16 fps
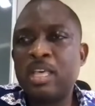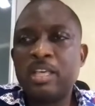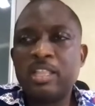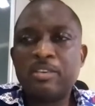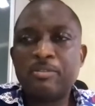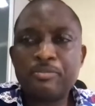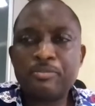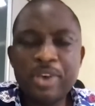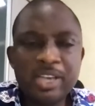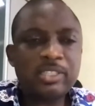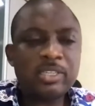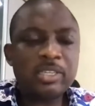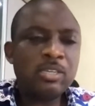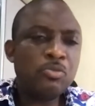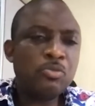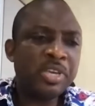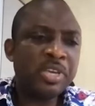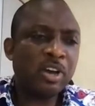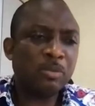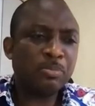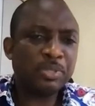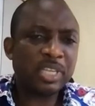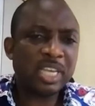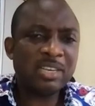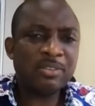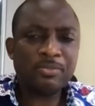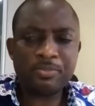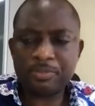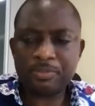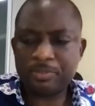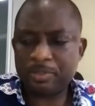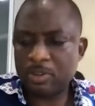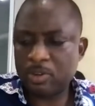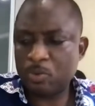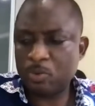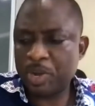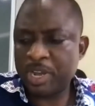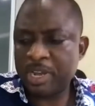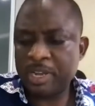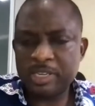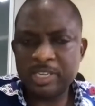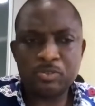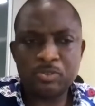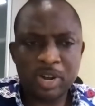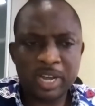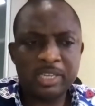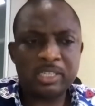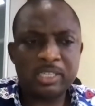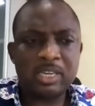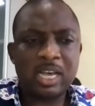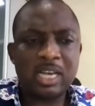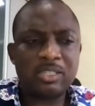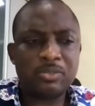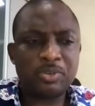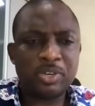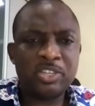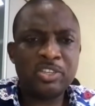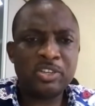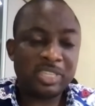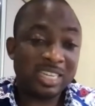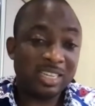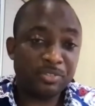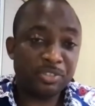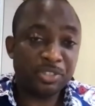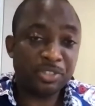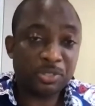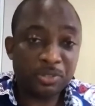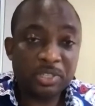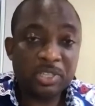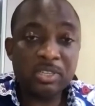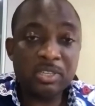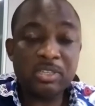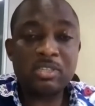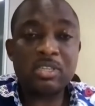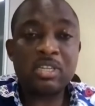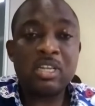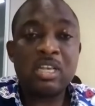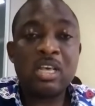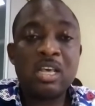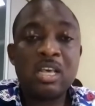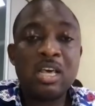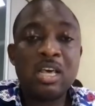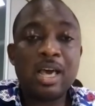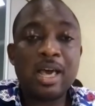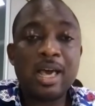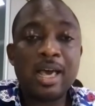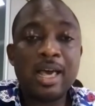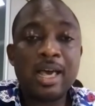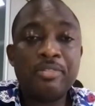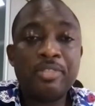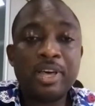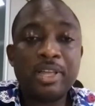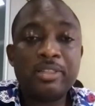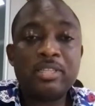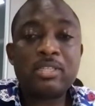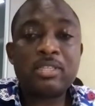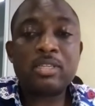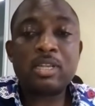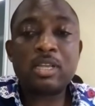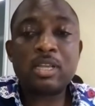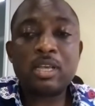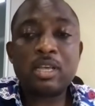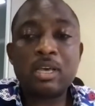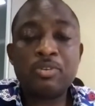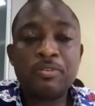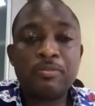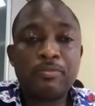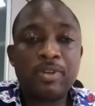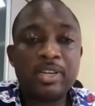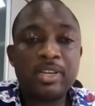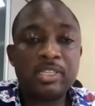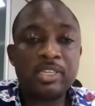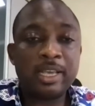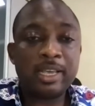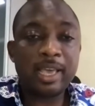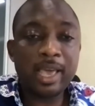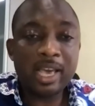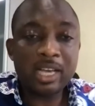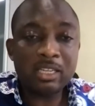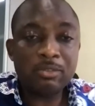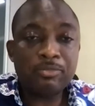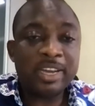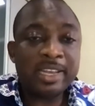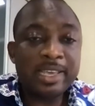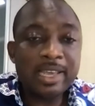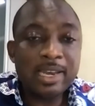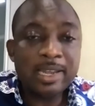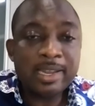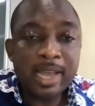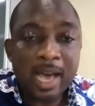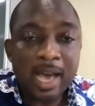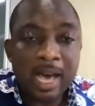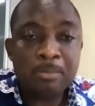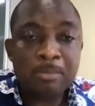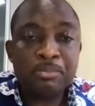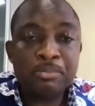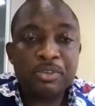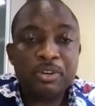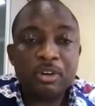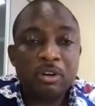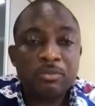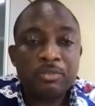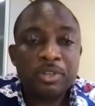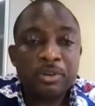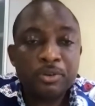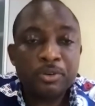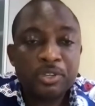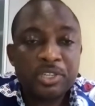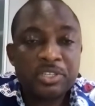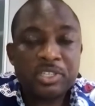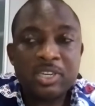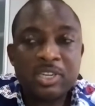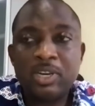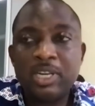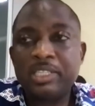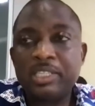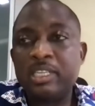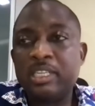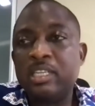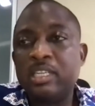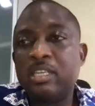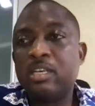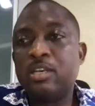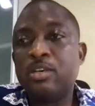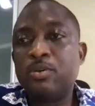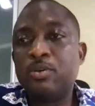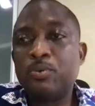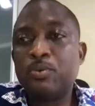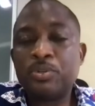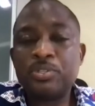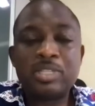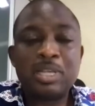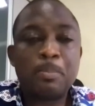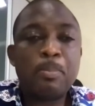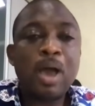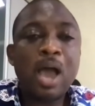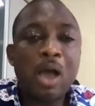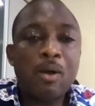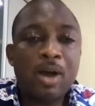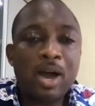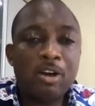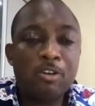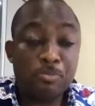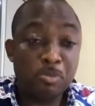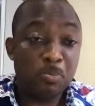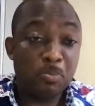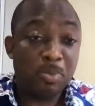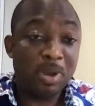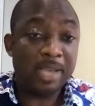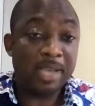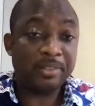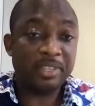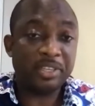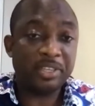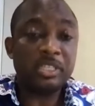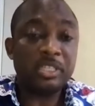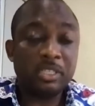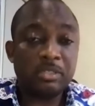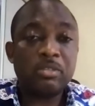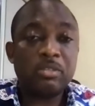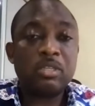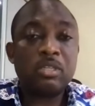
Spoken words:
The first thing we observed we did right as religious health institutions that reflect the health and healing arm of the whole Christian religion was the power of mobilization.